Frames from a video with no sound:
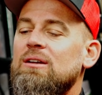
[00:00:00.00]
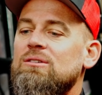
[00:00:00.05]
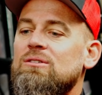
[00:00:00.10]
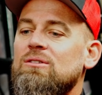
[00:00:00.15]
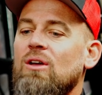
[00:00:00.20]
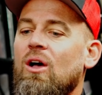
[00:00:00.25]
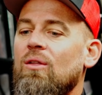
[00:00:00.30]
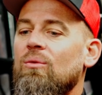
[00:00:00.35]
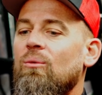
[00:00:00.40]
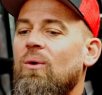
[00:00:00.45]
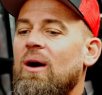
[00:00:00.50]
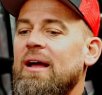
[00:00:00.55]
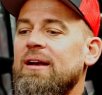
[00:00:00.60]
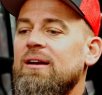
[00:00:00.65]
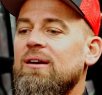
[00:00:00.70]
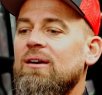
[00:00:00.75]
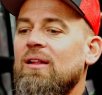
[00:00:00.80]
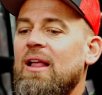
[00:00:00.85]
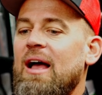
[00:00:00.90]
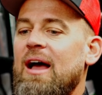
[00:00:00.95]
Dalton
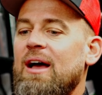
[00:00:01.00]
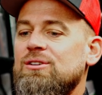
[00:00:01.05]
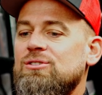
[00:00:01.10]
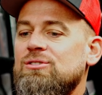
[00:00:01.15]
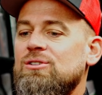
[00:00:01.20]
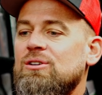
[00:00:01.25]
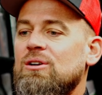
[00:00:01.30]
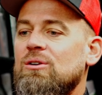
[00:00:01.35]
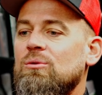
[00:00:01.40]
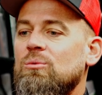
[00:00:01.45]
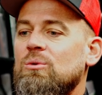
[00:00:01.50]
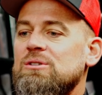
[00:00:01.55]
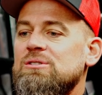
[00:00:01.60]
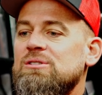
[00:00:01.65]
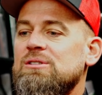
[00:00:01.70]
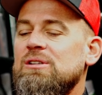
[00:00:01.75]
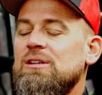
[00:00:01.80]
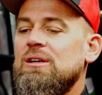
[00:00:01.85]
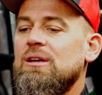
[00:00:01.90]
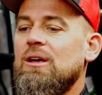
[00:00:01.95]
Widener last year was
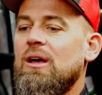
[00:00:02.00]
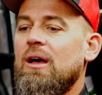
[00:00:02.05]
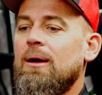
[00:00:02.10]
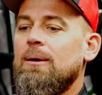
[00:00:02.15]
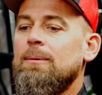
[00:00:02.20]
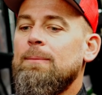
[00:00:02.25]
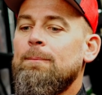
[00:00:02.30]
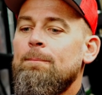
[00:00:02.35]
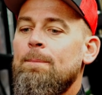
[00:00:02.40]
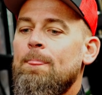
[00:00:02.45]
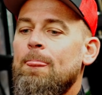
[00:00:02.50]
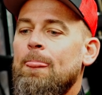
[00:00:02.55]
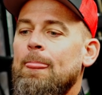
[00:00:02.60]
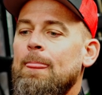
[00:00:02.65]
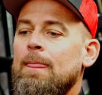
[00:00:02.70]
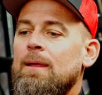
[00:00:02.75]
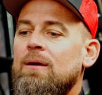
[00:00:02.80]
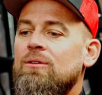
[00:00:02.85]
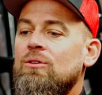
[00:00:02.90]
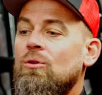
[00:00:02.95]
the
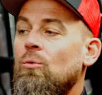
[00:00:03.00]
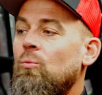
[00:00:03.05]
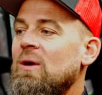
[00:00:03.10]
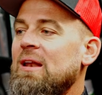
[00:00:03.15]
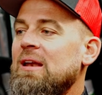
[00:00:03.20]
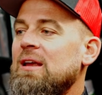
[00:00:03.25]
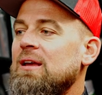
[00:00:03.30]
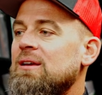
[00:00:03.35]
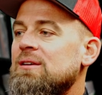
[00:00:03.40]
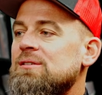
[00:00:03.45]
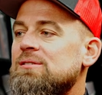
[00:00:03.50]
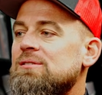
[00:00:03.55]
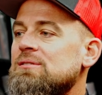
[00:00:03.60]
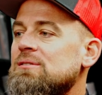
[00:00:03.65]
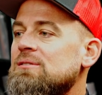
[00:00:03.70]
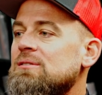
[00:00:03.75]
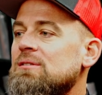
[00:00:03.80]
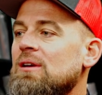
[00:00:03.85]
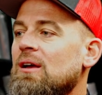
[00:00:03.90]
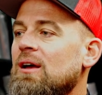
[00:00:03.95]
winningest
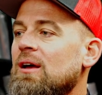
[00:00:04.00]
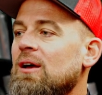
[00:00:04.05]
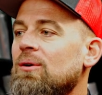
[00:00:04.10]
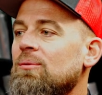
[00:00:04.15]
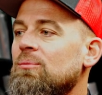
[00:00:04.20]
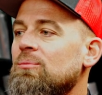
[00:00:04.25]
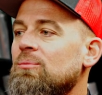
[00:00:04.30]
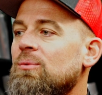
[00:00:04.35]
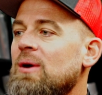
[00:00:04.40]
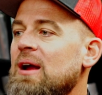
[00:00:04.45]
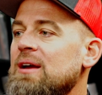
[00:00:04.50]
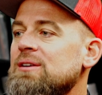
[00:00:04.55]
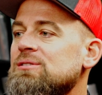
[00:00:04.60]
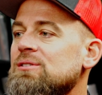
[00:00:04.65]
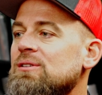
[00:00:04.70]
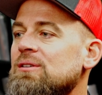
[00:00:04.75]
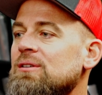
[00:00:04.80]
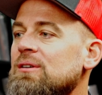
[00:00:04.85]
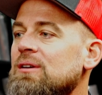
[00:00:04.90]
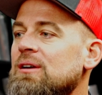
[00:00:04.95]

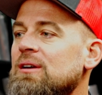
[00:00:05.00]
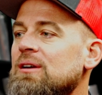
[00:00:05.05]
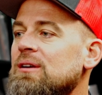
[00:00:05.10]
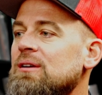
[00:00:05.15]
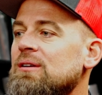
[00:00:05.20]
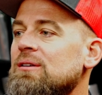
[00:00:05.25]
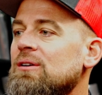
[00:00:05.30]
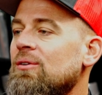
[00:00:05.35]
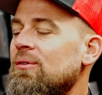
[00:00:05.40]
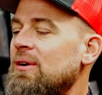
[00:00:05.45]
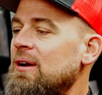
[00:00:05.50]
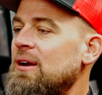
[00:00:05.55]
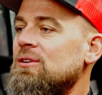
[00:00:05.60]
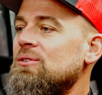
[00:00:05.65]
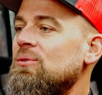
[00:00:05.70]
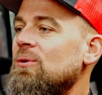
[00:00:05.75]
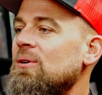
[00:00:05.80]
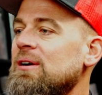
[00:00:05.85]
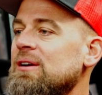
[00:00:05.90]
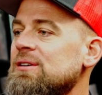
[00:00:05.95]
racer in Arena
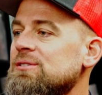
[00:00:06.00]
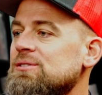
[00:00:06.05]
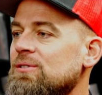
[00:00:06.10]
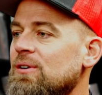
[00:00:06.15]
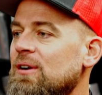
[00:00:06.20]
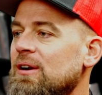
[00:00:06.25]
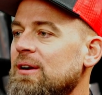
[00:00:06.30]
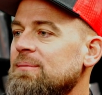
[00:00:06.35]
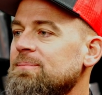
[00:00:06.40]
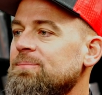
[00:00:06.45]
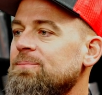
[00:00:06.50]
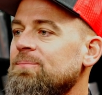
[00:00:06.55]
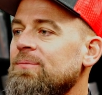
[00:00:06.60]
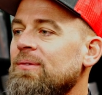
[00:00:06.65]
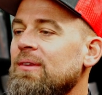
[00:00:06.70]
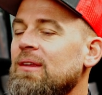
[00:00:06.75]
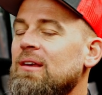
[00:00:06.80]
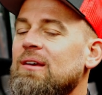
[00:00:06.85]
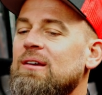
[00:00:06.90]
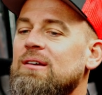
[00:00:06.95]
Tour history.
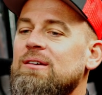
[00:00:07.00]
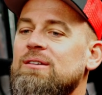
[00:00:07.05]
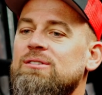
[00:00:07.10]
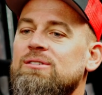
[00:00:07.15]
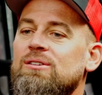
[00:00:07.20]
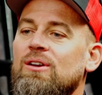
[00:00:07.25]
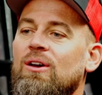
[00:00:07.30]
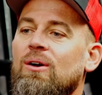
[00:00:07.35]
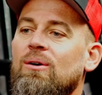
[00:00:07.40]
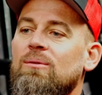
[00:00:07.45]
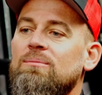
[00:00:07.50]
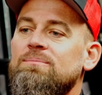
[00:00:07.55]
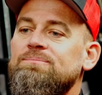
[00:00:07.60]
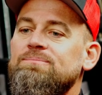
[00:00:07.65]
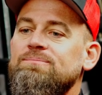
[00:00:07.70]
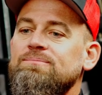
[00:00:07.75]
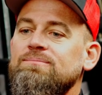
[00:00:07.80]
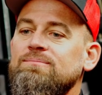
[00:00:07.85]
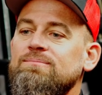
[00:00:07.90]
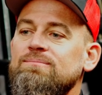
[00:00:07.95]
So
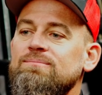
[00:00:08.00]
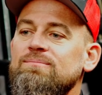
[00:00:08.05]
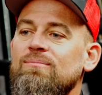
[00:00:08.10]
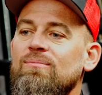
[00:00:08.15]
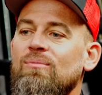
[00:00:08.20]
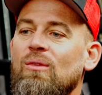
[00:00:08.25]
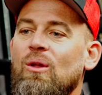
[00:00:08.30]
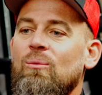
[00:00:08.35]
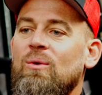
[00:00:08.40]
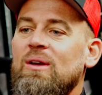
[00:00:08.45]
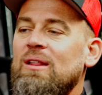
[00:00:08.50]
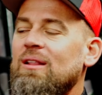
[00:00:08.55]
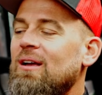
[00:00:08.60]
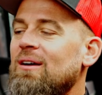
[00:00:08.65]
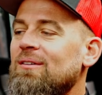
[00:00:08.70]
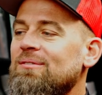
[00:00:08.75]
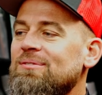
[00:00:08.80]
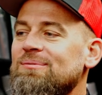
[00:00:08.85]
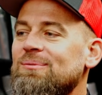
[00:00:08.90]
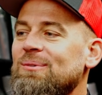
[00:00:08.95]
we
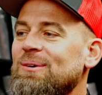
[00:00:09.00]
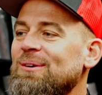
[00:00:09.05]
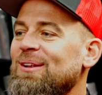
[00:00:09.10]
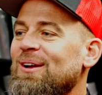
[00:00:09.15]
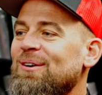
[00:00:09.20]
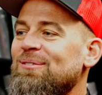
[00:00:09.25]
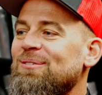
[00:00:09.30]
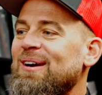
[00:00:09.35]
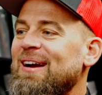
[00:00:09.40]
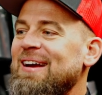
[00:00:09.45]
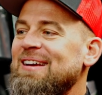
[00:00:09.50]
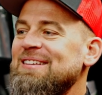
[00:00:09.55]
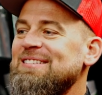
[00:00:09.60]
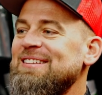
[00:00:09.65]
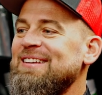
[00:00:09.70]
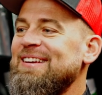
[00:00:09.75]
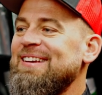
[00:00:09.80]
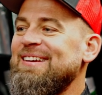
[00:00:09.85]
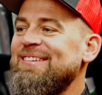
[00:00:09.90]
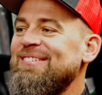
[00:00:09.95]
love
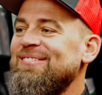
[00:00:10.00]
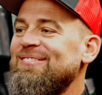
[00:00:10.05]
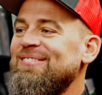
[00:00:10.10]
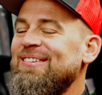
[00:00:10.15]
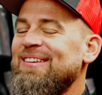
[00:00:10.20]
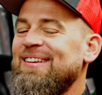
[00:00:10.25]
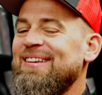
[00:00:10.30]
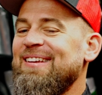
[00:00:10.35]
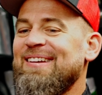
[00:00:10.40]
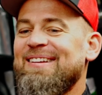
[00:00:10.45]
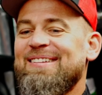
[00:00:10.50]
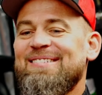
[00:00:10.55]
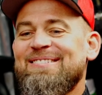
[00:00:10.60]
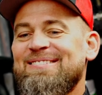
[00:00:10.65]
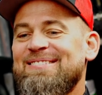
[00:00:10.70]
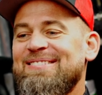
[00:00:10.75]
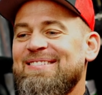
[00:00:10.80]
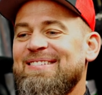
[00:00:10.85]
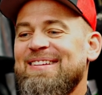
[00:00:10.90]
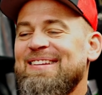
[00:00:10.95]
racing, and you know,
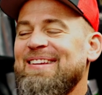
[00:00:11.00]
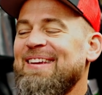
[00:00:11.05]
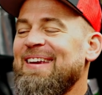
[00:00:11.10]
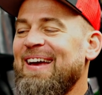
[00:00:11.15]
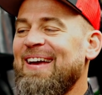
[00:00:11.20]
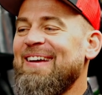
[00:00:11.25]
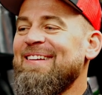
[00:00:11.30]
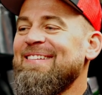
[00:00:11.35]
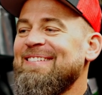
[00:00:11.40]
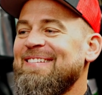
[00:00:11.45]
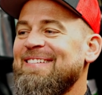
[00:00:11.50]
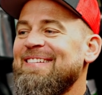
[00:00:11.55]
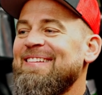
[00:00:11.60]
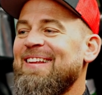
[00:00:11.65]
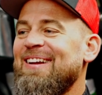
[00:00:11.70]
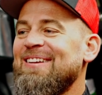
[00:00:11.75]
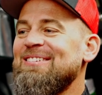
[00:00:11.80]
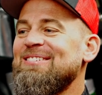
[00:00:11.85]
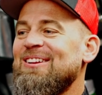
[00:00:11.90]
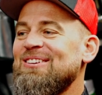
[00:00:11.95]
yeah,
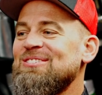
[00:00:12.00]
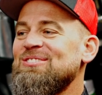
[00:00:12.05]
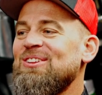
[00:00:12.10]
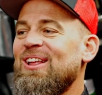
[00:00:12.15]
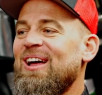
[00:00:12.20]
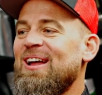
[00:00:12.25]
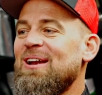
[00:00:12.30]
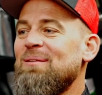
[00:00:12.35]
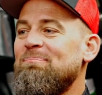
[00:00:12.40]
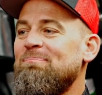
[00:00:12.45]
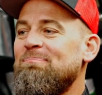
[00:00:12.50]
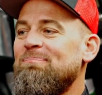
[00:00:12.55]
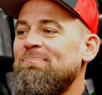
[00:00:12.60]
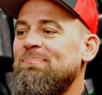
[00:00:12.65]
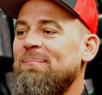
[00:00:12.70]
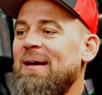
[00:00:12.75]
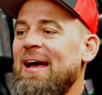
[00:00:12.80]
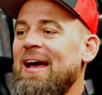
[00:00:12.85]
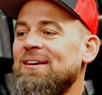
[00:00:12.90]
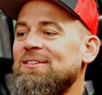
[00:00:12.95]
there's a lot of
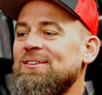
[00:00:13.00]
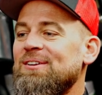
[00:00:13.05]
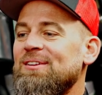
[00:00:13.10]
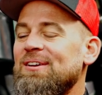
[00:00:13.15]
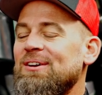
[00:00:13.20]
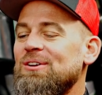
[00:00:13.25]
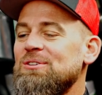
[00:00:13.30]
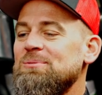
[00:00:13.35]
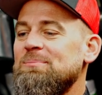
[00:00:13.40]
banter that goes